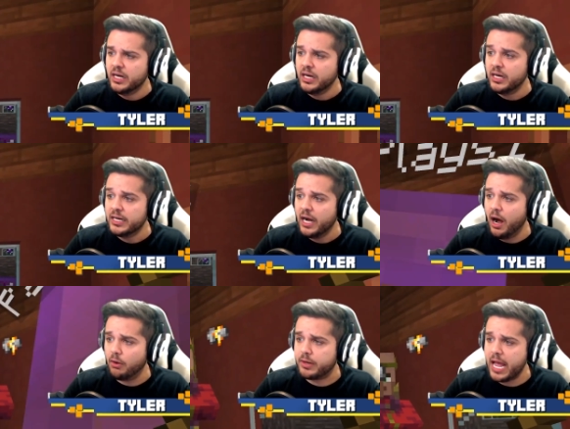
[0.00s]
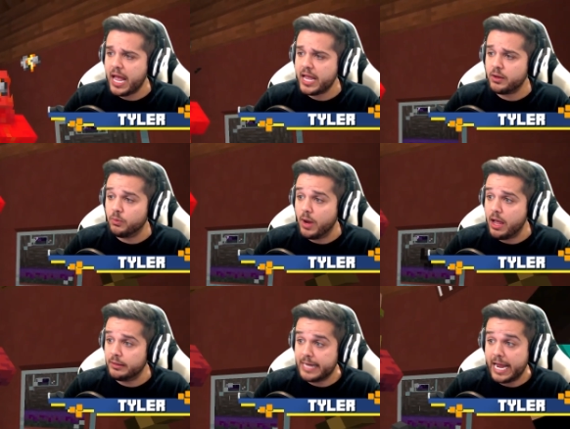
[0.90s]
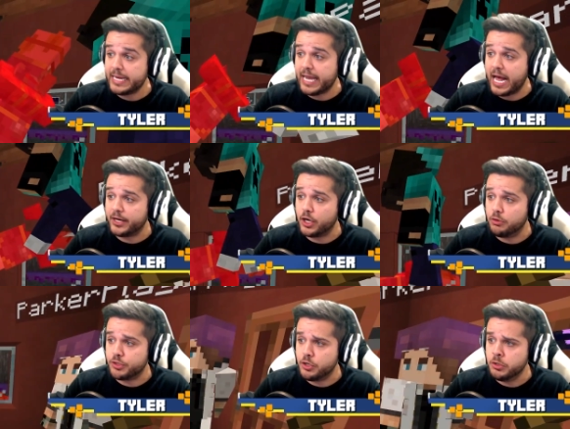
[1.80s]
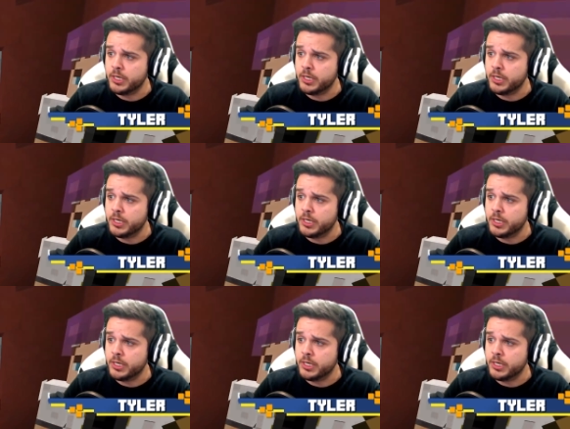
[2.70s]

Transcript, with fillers: Alex. Okay, well, now you gotta go, dude.